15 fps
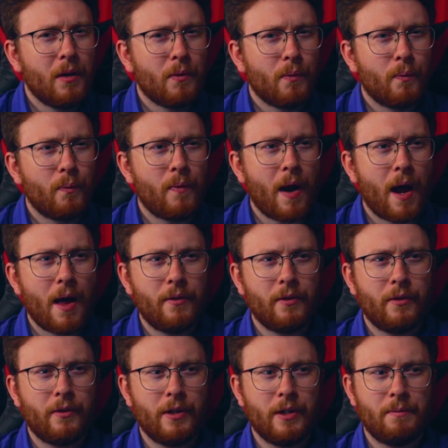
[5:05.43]

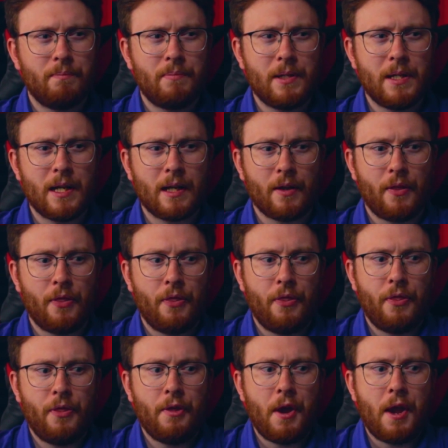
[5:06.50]
rather it being a
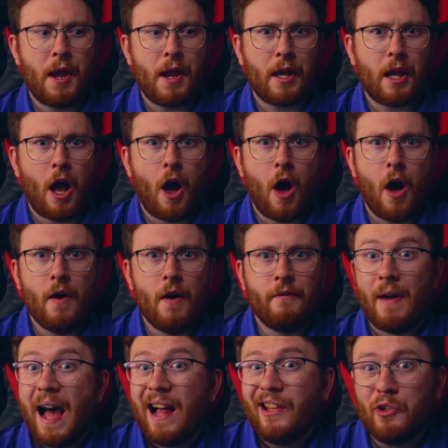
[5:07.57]
thing of
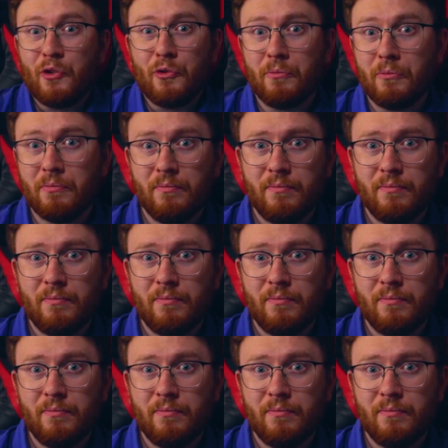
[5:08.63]
value.